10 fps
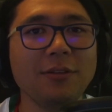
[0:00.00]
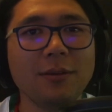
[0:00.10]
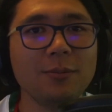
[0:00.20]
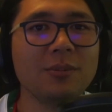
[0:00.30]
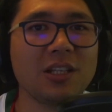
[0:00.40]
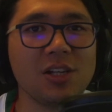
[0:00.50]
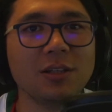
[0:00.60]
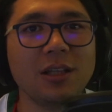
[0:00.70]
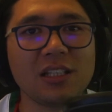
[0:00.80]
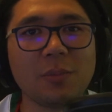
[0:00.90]
And
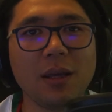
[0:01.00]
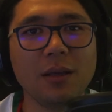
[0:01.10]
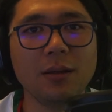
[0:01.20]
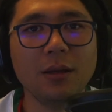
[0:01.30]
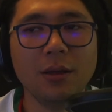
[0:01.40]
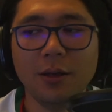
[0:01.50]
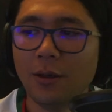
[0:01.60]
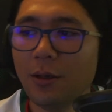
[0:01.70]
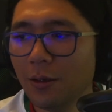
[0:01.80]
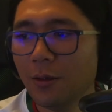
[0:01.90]
that's it. That's my
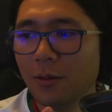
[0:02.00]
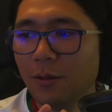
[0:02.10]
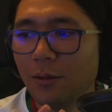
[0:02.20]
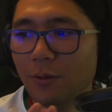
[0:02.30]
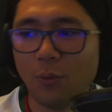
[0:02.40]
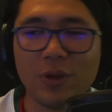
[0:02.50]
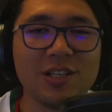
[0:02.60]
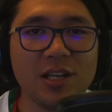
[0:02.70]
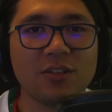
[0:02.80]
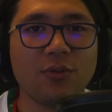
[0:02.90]

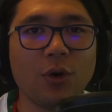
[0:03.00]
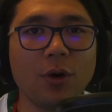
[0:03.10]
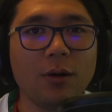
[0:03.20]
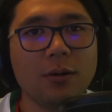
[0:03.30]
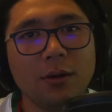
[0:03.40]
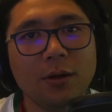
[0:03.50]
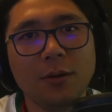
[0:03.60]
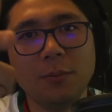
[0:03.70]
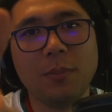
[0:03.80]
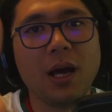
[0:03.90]
wish list for
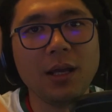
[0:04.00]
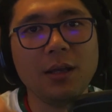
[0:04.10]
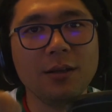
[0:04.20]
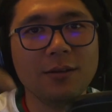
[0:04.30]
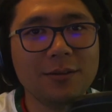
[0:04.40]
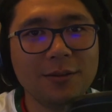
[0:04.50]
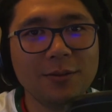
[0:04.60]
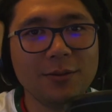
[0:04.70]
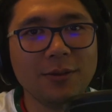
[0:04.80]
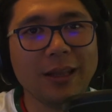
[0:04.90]

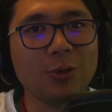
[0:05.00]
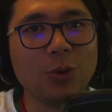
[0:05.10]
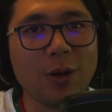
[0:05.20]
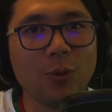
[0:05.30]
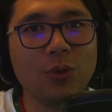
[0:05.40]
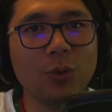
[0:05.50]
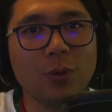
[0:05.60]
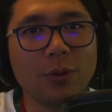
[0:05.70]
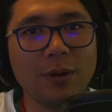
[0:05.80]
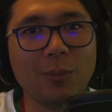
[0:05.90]
the tour I would
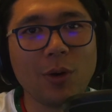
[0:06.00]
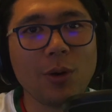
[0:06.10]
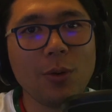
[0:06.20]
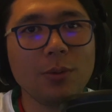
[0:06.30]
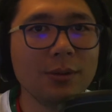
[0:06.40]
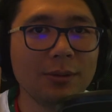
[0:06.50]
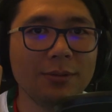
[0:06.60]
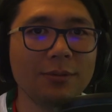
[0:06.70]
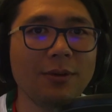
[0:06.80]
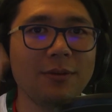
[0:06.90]
do in Morocco,
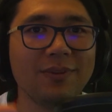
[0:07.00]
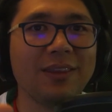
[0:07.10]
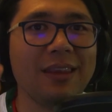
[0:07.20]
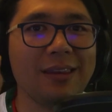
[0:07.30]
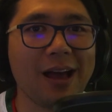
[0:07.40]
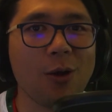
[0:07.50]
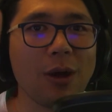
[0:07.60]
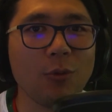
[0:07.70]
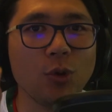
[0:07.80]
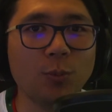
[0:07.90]

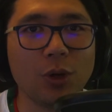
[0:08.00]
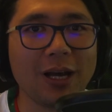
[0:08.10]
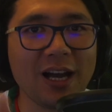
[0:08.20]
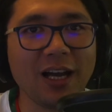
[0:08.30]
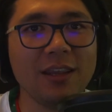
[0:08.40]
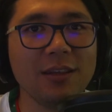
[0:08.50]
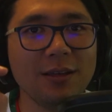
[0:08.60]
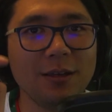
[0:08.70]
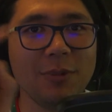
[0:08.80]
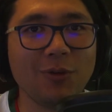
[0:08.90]
how I would book a
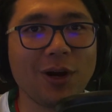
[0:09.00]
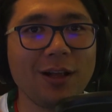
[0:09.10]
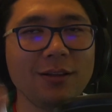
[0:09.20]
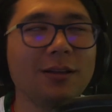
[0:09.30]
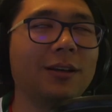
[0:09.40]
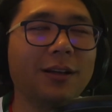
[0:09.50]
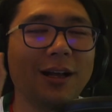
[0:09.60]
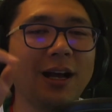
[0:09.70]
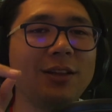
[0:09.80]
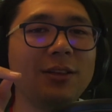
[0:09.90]
guide beforehand,
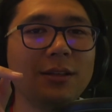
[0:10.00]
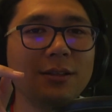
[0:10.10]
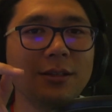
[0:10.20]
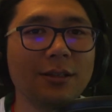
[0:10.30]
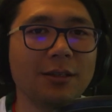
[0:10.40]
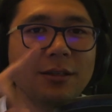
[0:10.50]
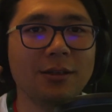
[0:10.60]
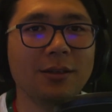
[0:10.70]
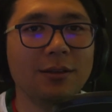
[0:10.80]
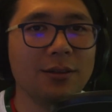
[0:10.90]
and
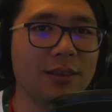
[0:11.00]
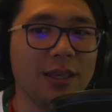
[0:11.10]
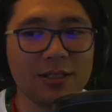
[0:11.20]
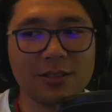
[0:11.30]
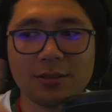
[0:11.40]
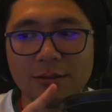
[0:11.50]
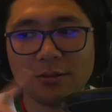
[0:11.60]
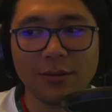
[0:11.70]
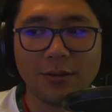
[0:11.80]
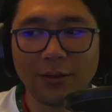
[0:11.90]

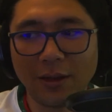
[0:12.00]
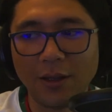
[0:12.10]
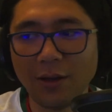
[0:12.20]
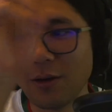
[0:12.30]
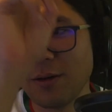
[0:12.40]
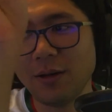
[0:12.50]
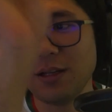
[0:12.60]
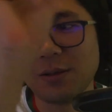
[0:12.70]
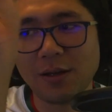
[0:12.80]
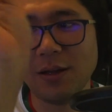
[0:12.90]
this here
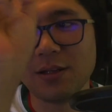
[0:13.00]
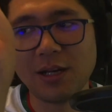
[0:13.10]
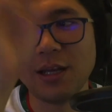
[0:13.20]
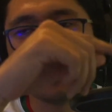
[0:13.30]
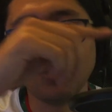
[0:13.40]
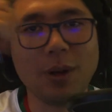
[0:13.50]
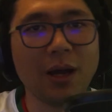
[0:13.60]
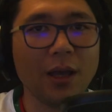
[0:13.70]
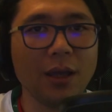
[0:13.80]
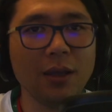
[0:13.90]
is a link to
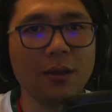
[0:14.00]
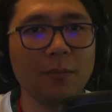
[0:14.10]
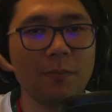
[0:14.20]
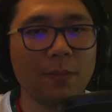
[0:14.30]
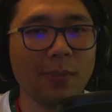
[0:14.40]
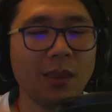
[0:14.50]
my